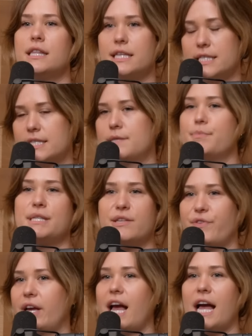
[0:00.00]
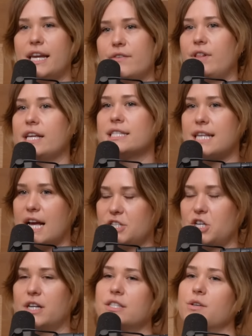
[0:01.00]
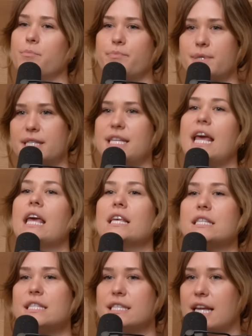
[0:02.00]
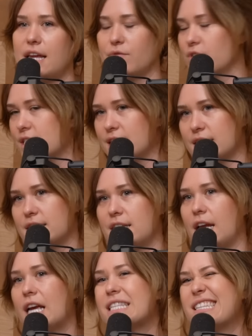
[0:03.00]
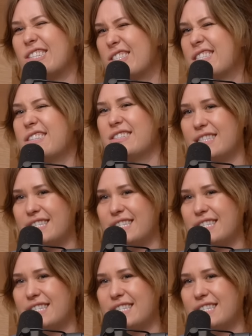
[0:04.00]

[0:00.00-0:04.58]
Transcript: this specific kind of like Scotch Guard. So it stays stain resistant because it'll still